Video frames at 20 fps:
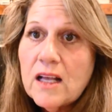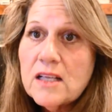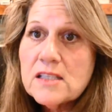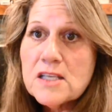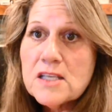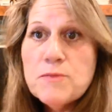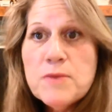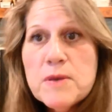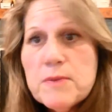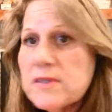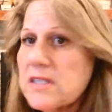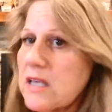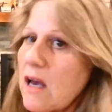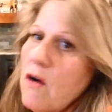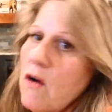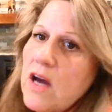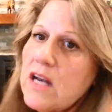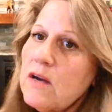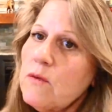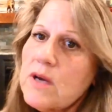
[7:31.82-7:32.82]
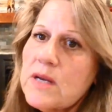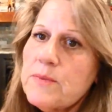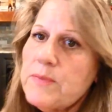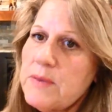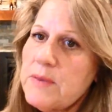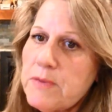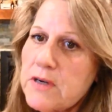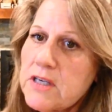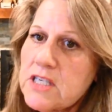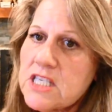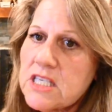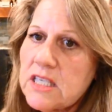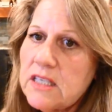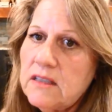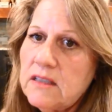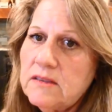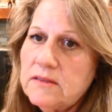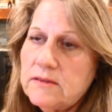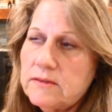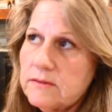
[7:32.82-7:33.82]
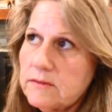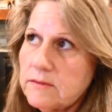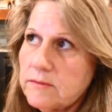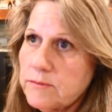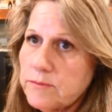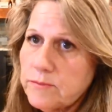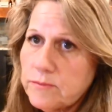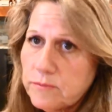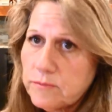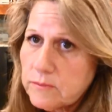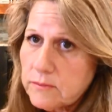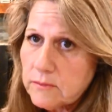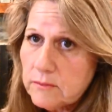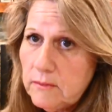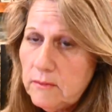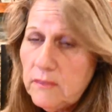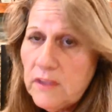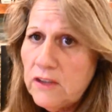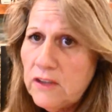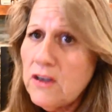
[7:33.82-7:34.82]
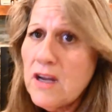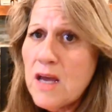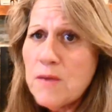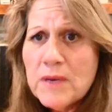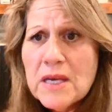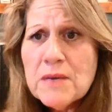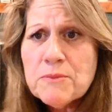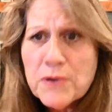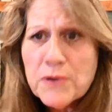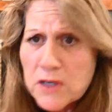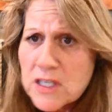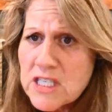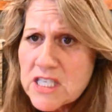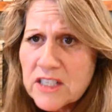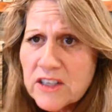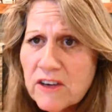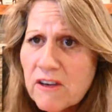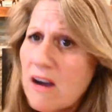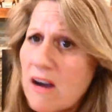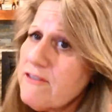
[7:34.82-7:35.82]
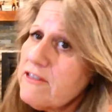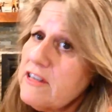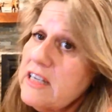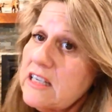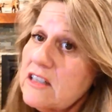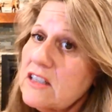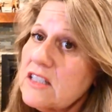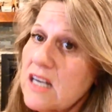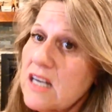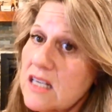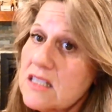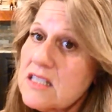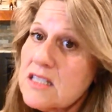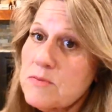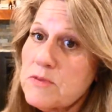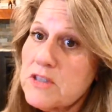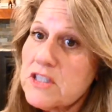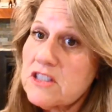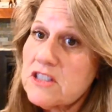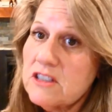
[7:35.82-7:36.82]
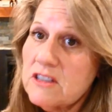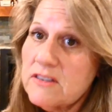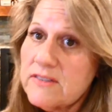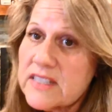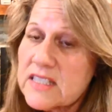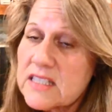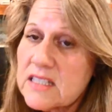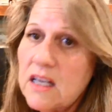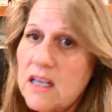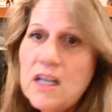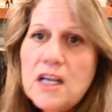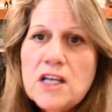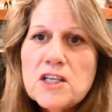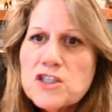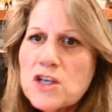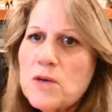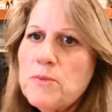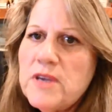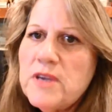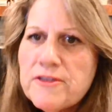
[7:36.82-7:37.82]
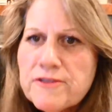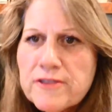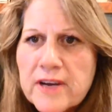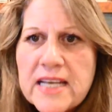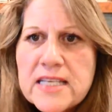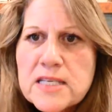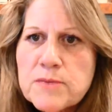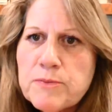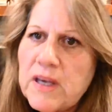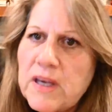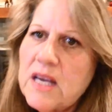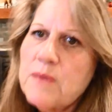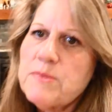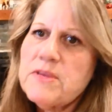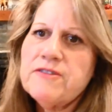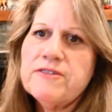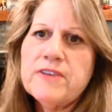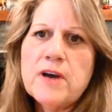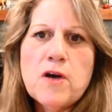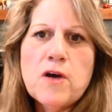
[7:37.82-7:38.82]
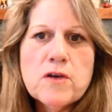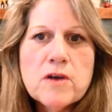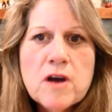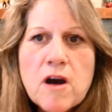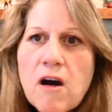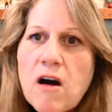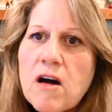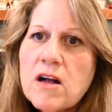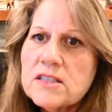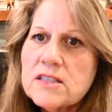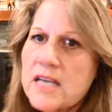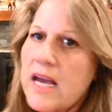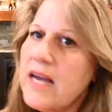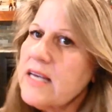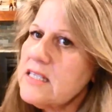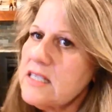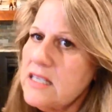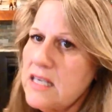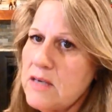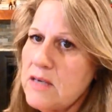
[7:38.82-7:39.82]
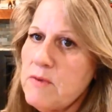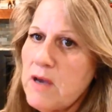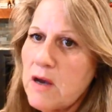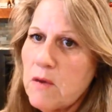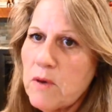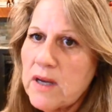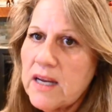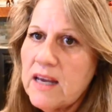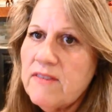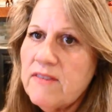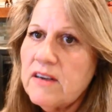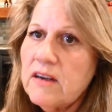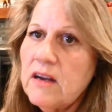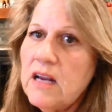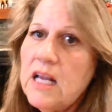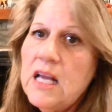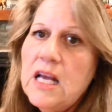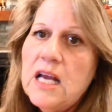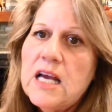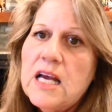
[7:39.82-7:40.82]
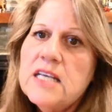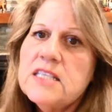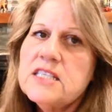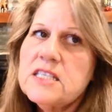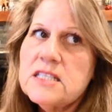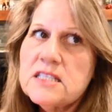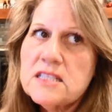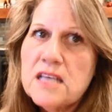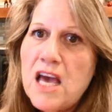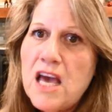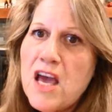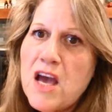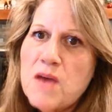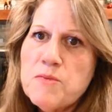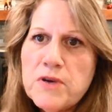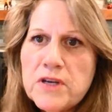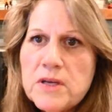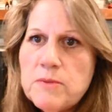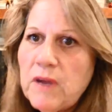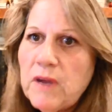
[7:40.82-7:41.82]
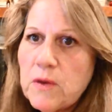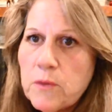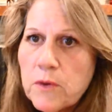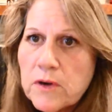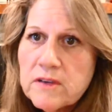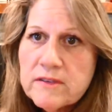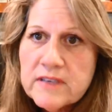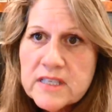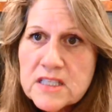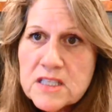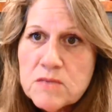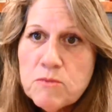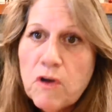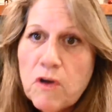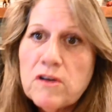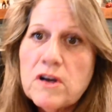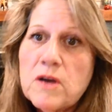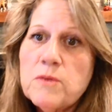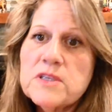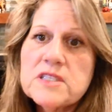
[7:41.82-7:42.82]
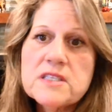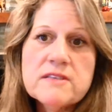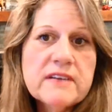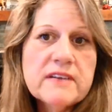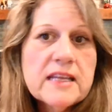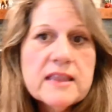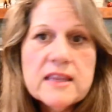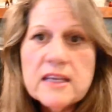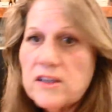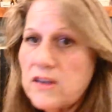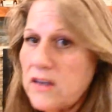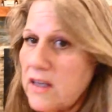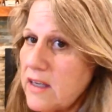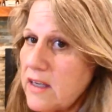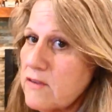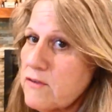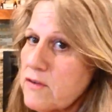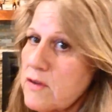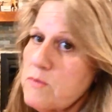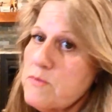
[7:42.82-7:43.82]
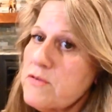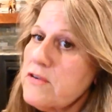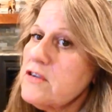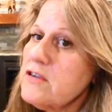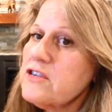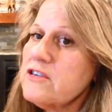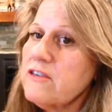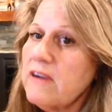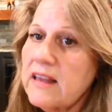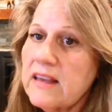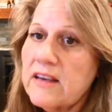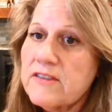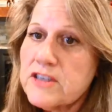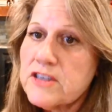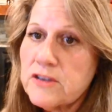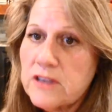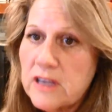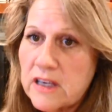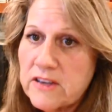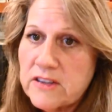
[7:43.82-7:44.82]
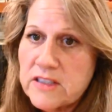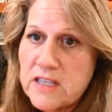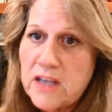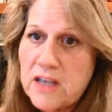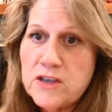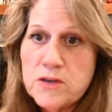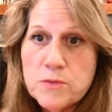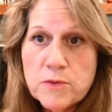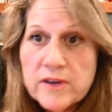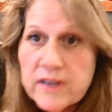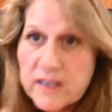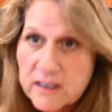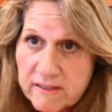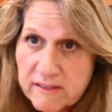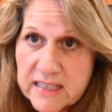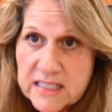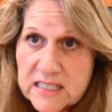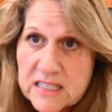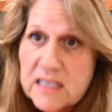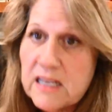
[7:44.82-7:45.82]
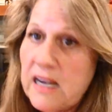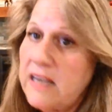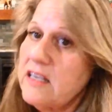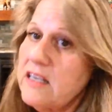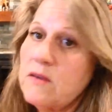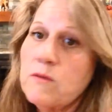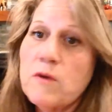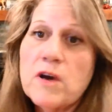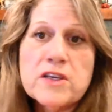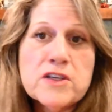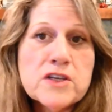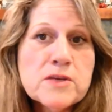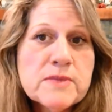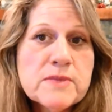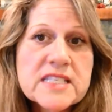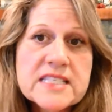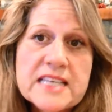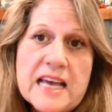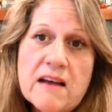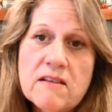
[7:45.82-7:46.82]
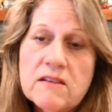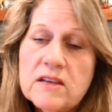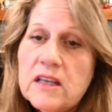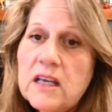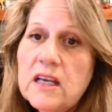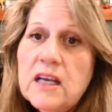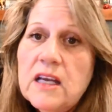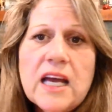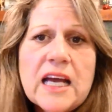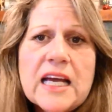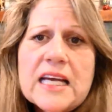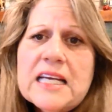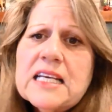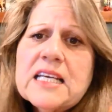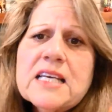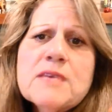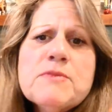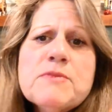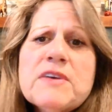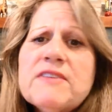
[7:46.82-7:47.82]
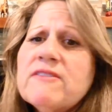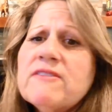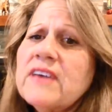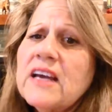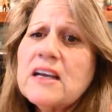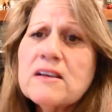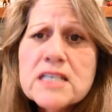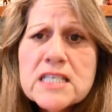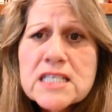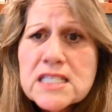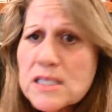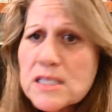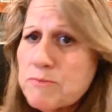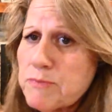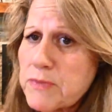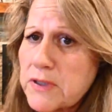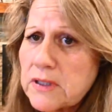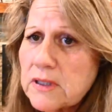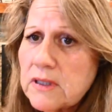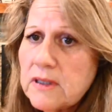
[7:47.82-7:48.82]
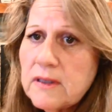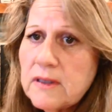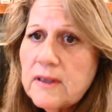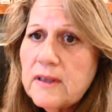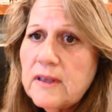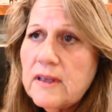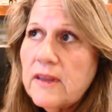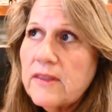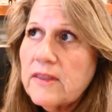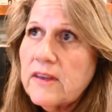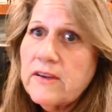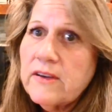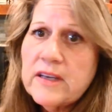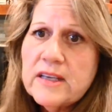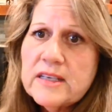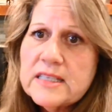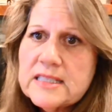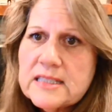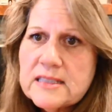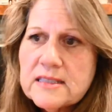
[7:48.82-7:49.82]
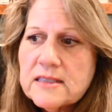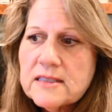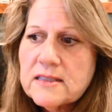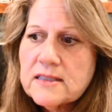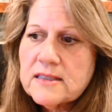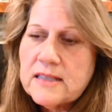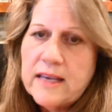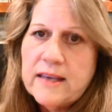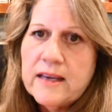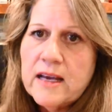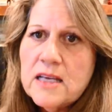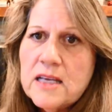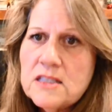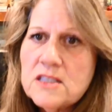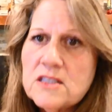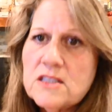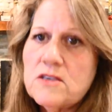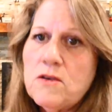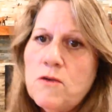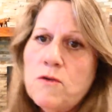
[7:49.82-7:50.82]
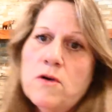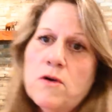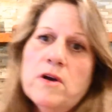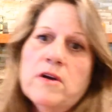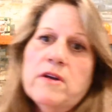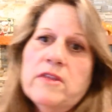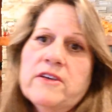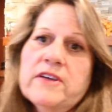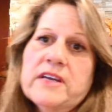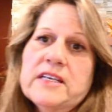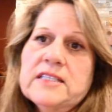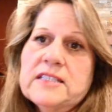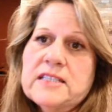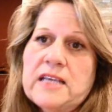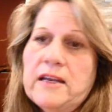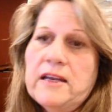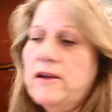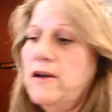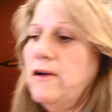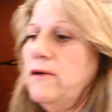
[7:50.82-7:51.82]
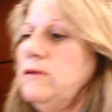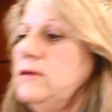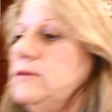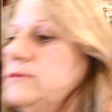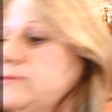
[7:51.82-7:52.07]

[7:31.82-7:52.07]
Some people say, oh, I don't want to be pushy. You're not being pushy, you're offering good customer service. Don't be afraid to pick up the phone, call, text, email, whatever, and just say, I'm putting my order in tomorrow. Was there anything you needed from the brochure I left you the other day? You weren't interested, I didn't want you to miss out. It can be very simple. They're either gonna say yes or they're gonna say no.